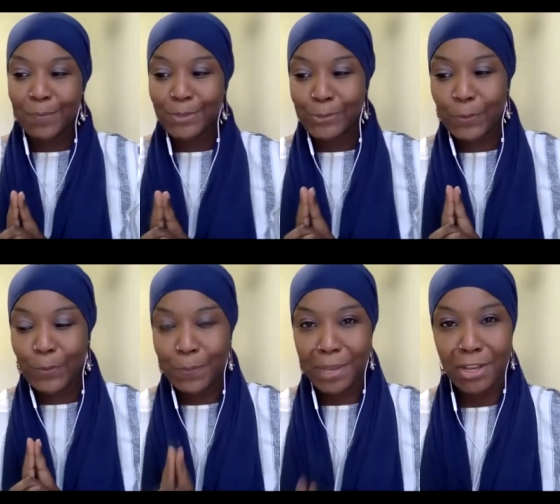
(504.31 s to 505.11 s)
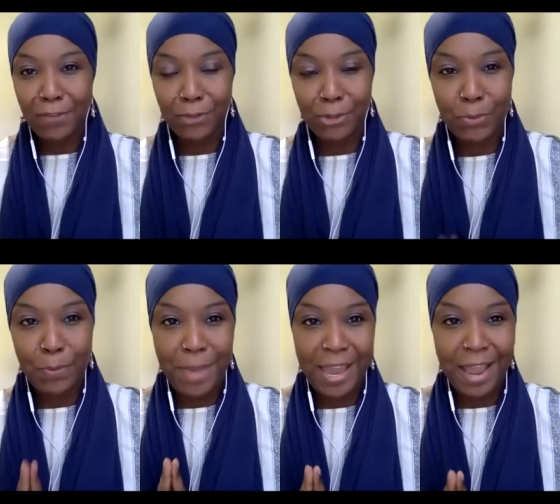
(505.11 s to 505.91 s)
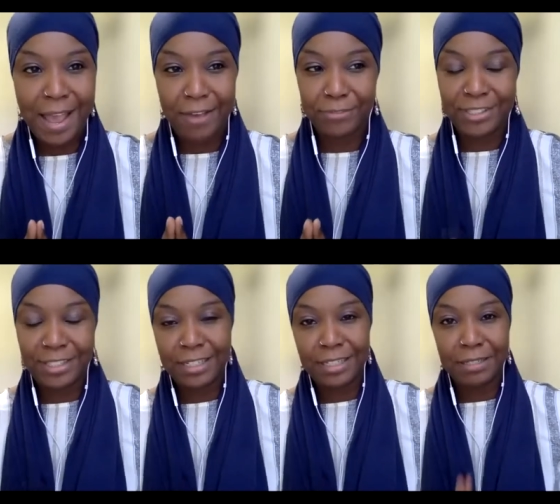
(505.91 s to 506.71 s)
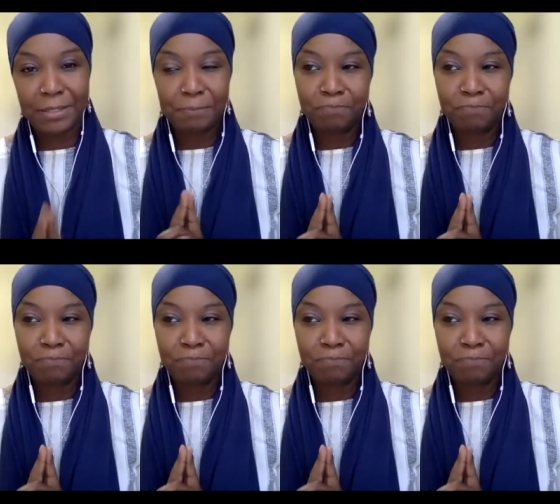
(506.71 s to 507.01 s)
So many of you may have seen